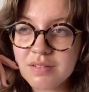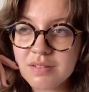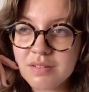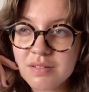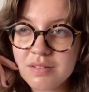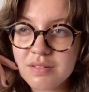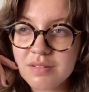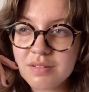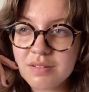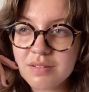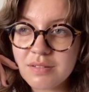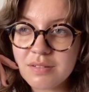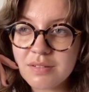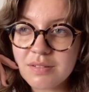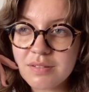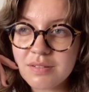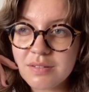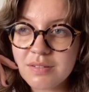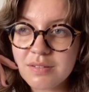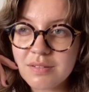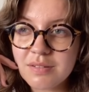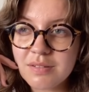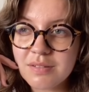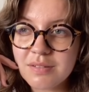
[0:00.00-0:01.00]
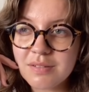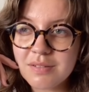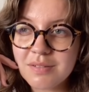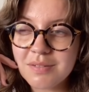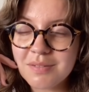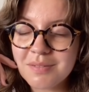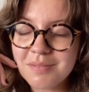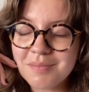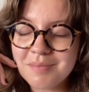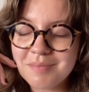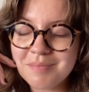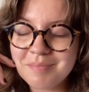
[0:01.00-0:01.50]

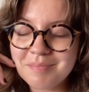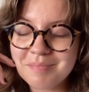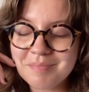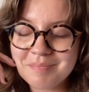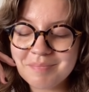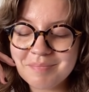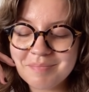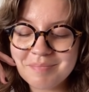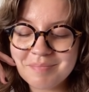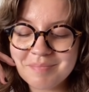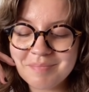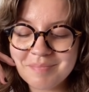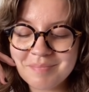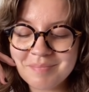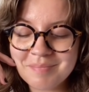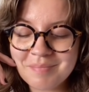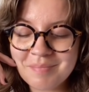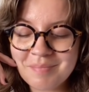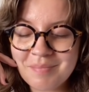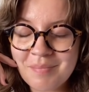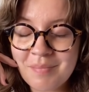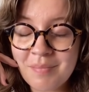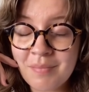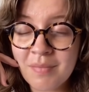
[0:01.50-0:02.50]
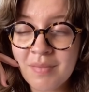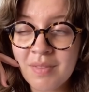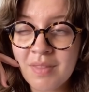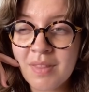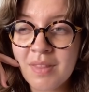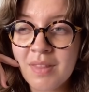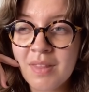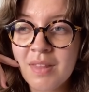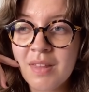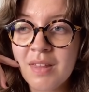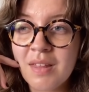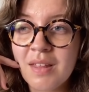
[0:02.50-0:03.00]

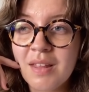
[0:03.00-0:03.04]
(silence)